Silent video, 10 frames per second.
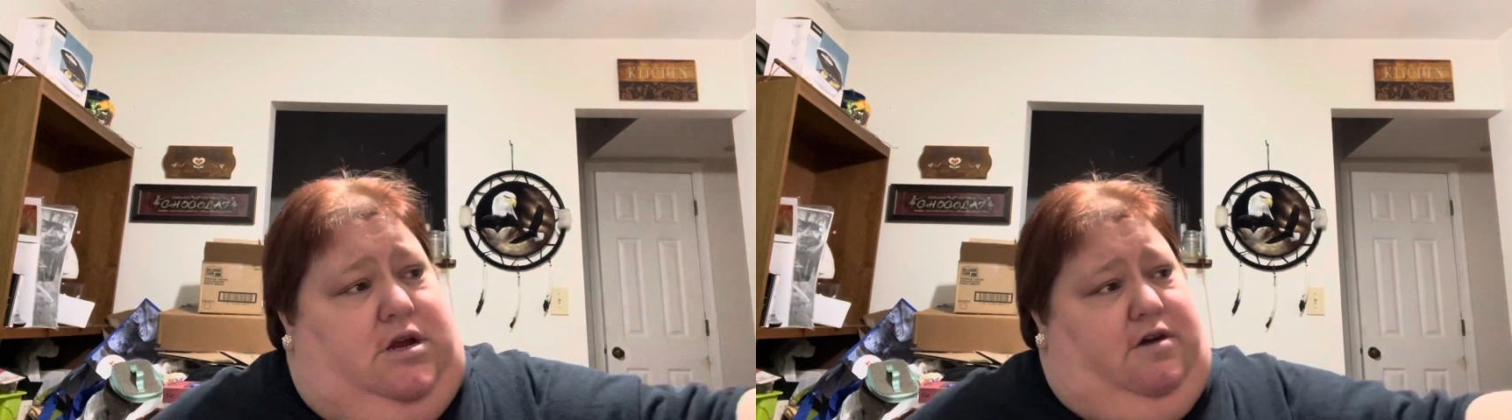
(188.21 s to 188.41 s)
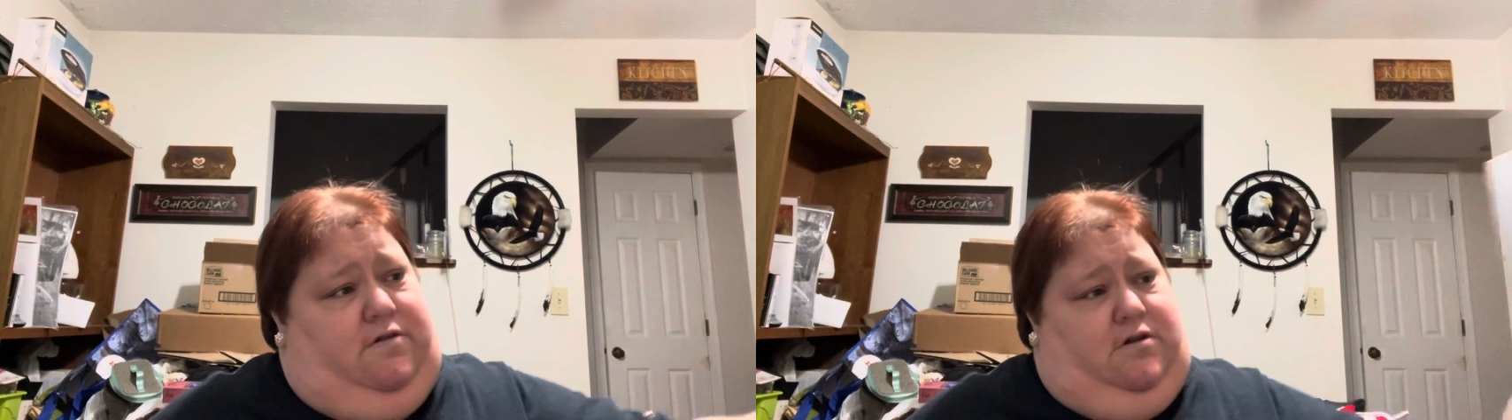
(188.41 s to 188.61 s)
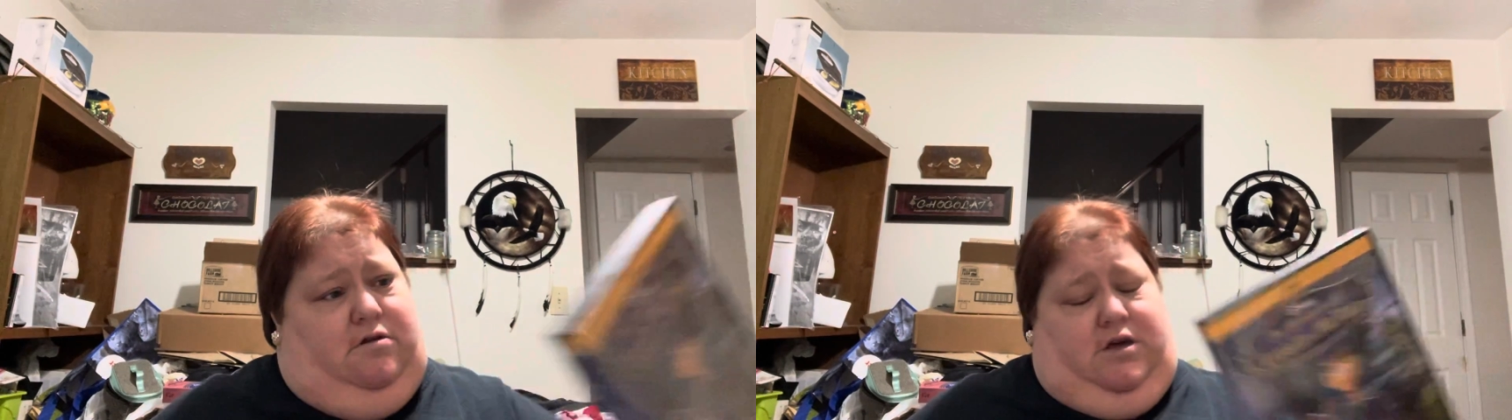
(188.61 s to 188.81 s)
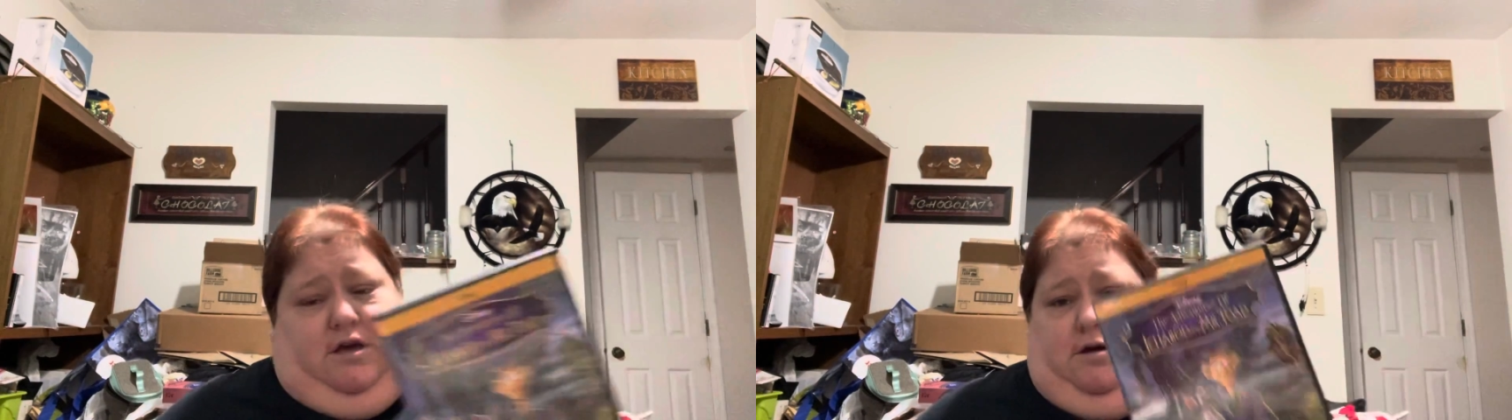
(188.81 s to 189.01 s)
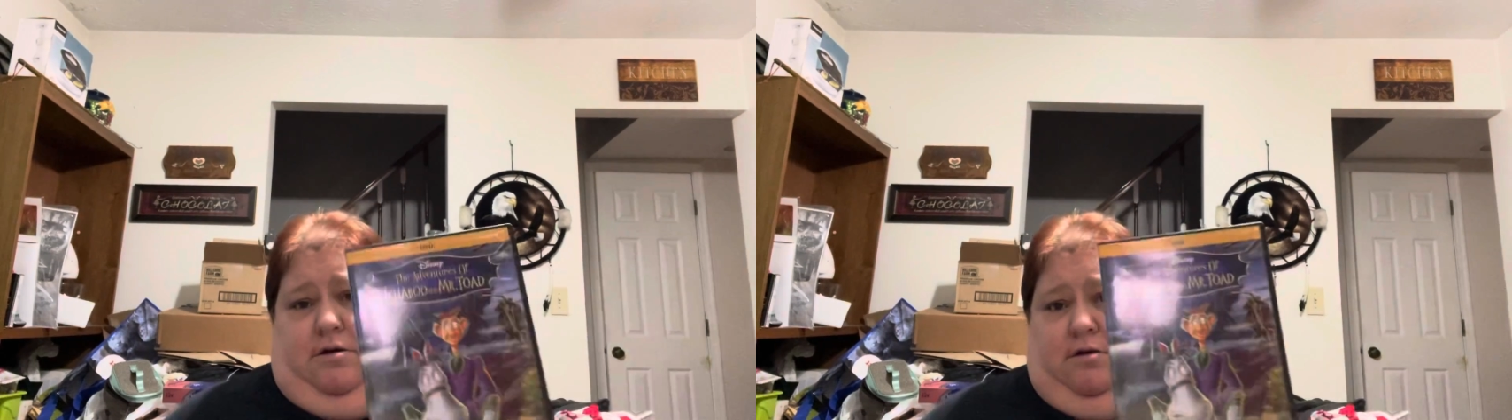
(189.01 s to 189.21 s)

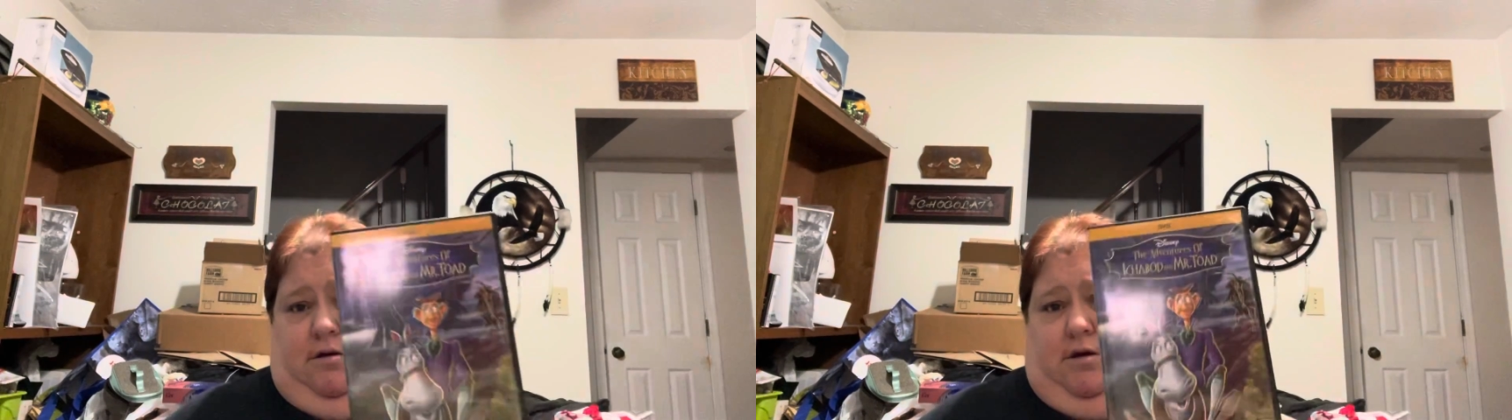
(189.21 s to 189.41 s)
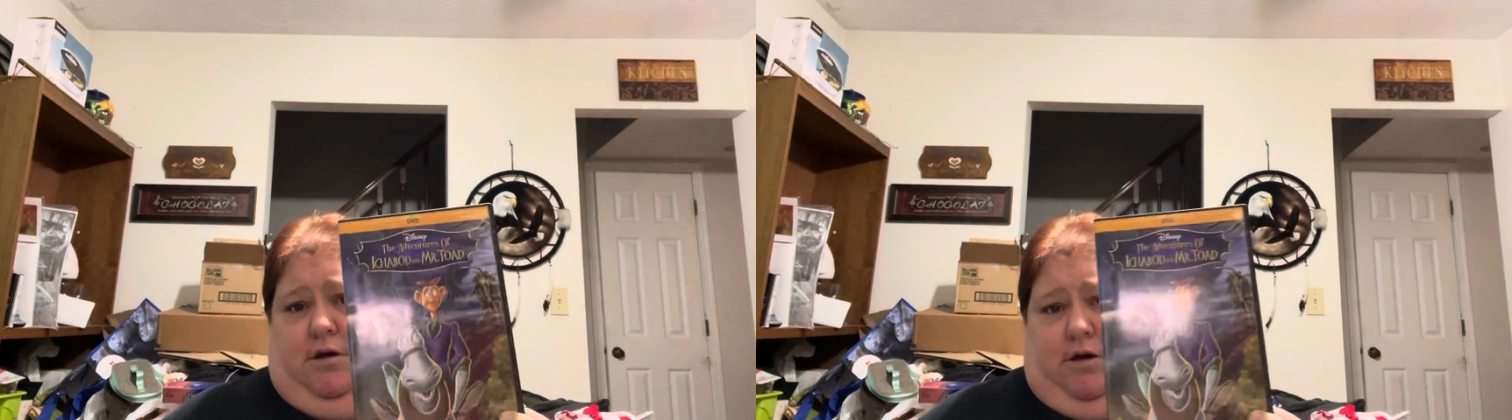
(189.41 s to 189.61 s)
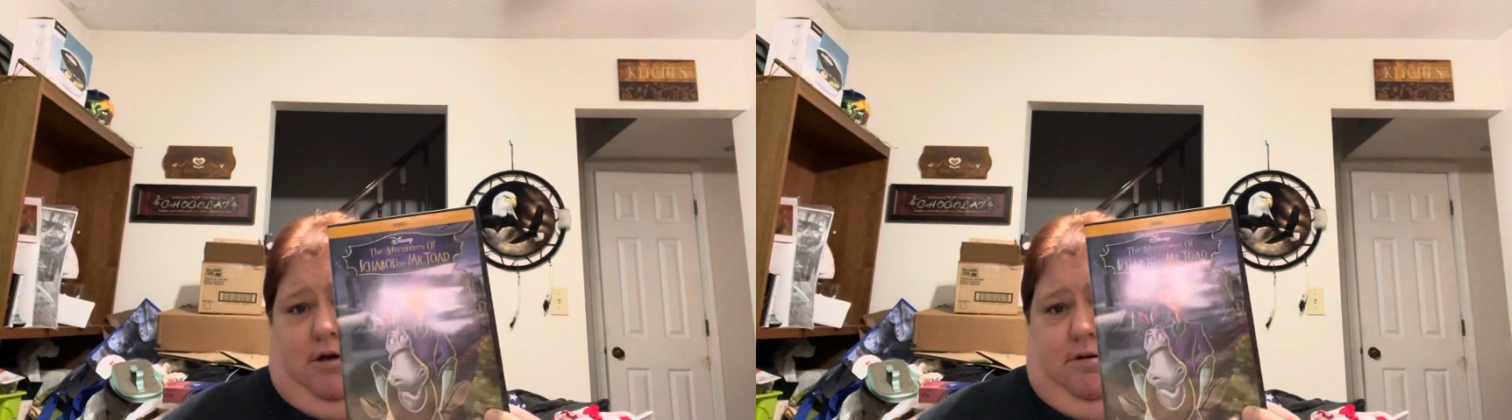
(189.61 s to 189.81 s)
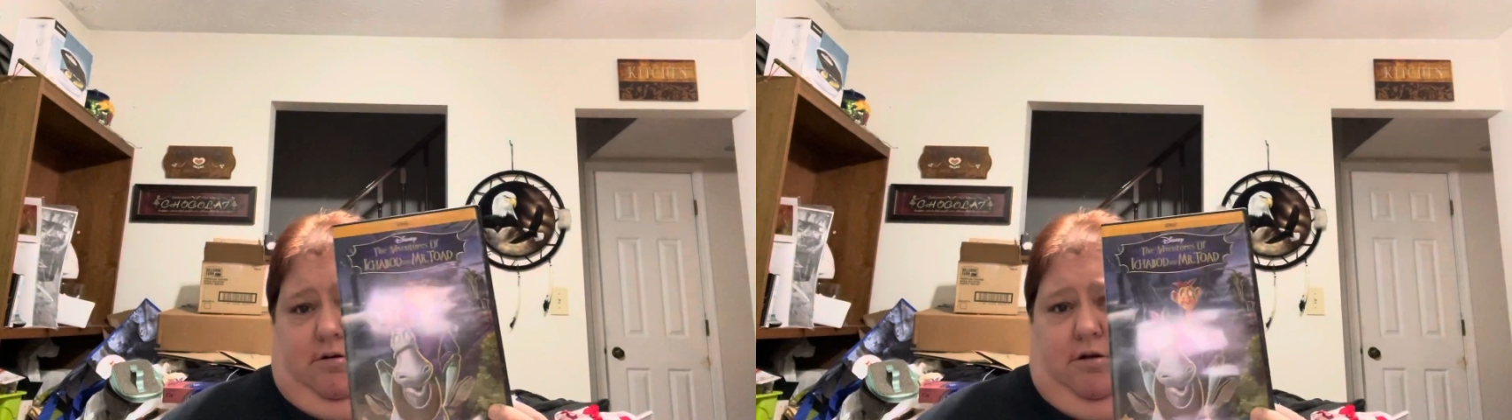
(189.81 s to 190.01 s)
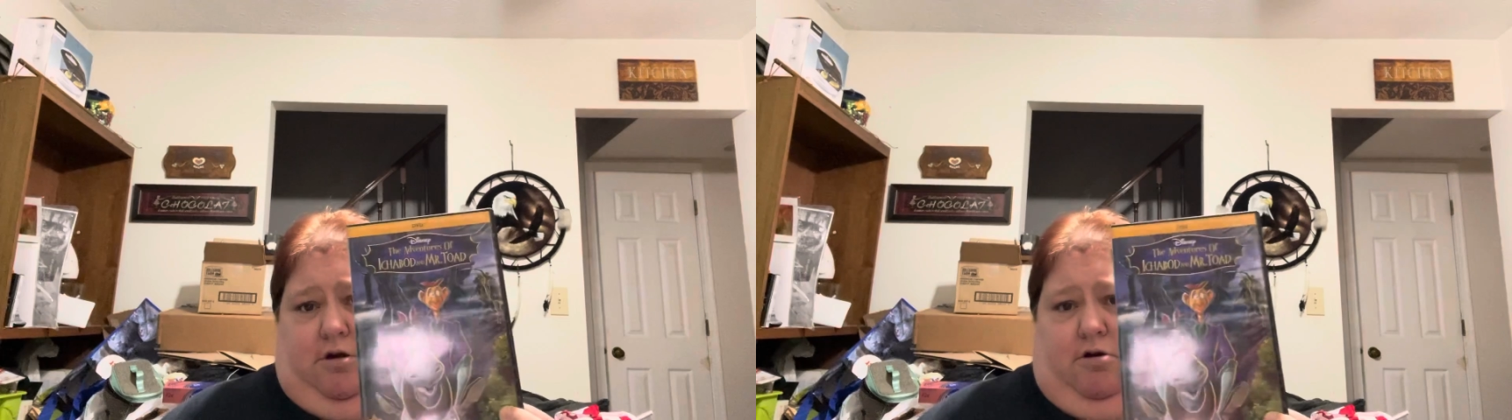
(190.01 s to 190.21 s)
definitely,
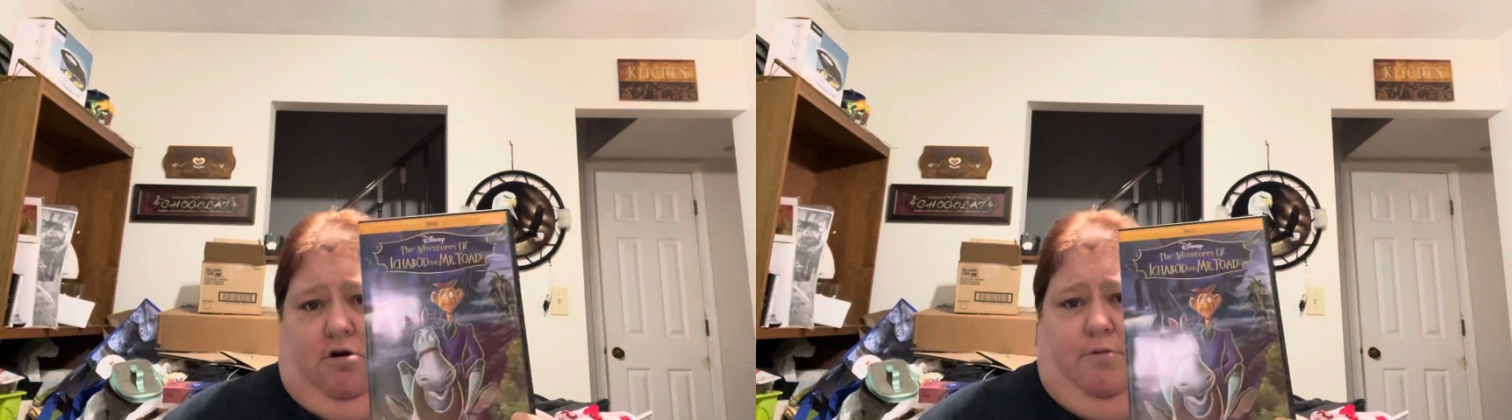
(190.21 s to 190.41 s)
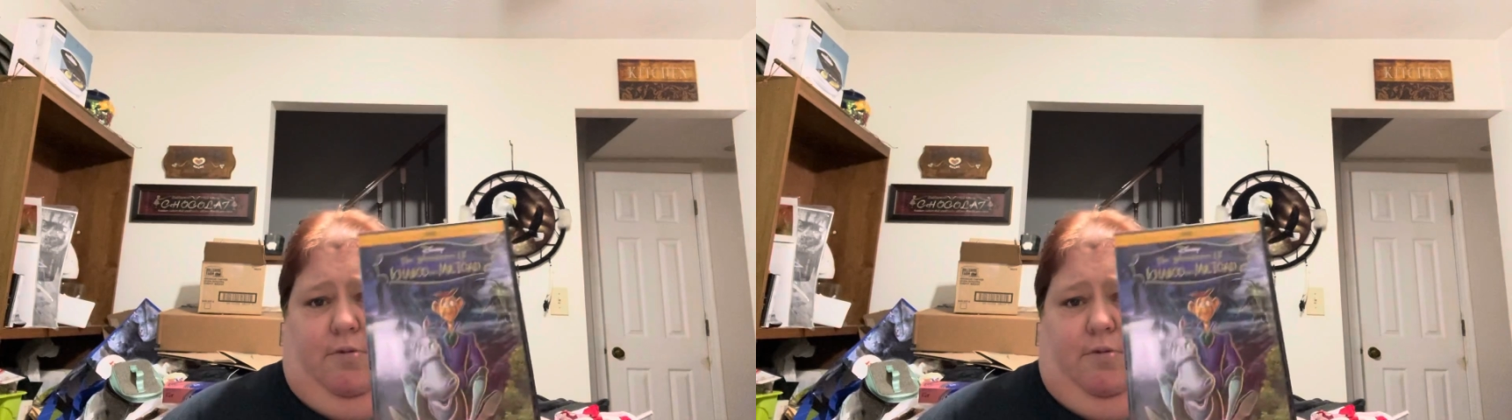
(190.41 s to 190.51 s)
you know, hook them